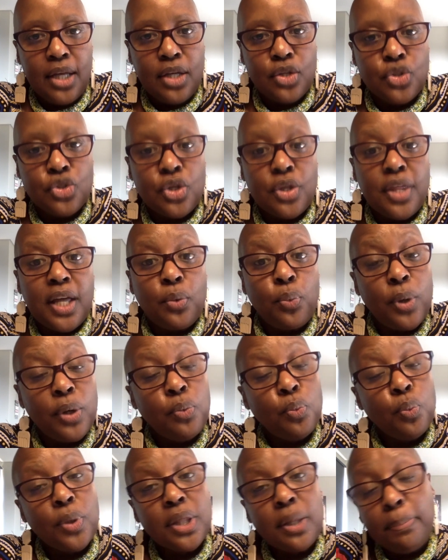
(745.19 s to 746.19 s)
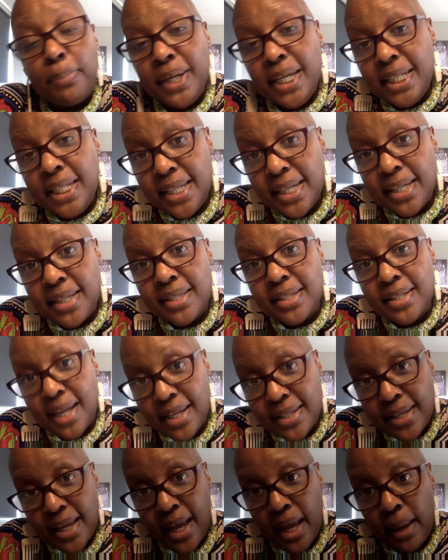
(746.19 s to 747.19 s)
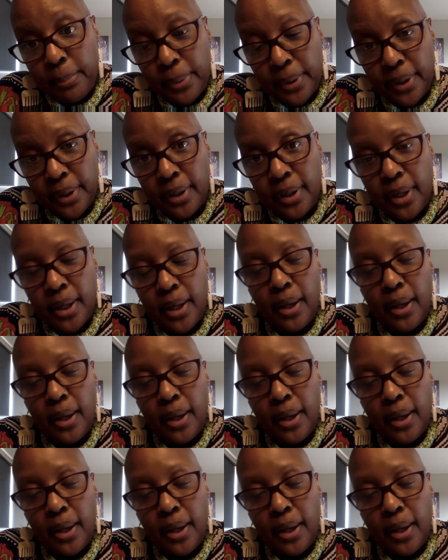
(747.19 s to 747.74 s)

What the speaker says: so that when the PTS does happen,